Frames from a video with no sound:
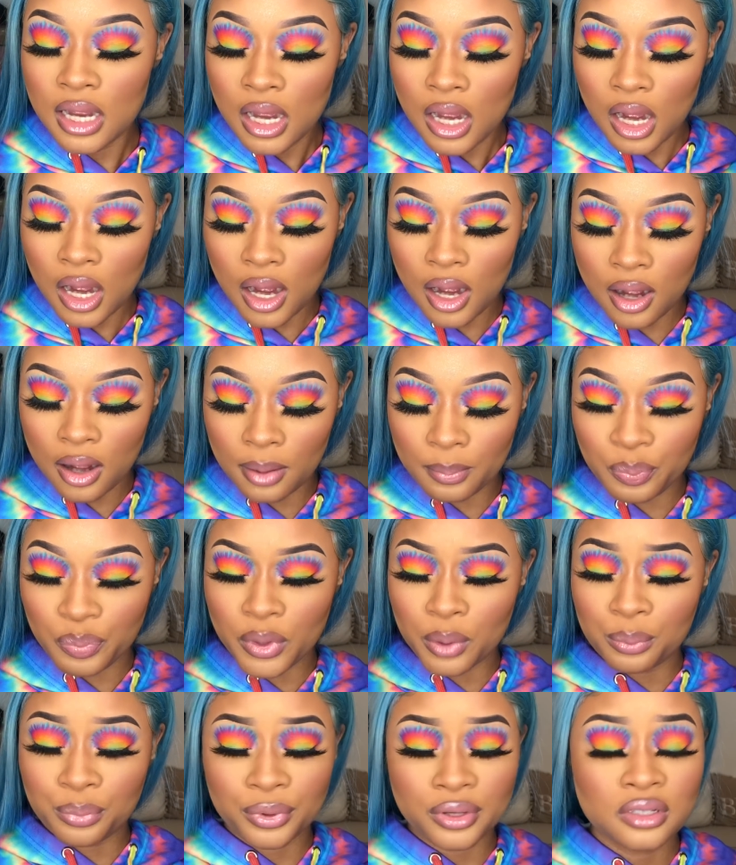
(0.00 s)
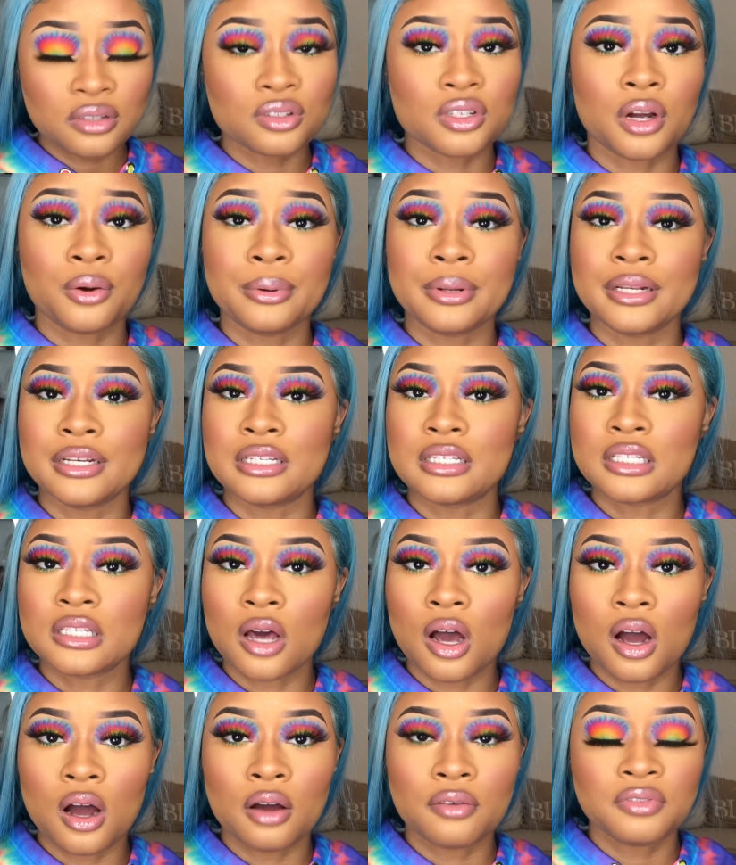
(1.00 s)
The bristles are really
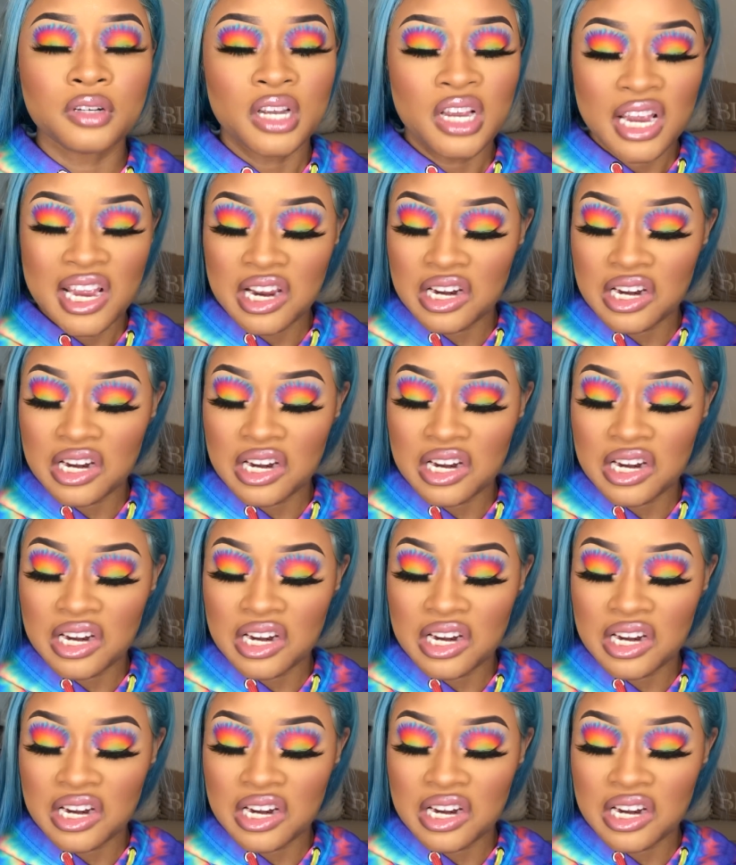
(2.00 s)
soft.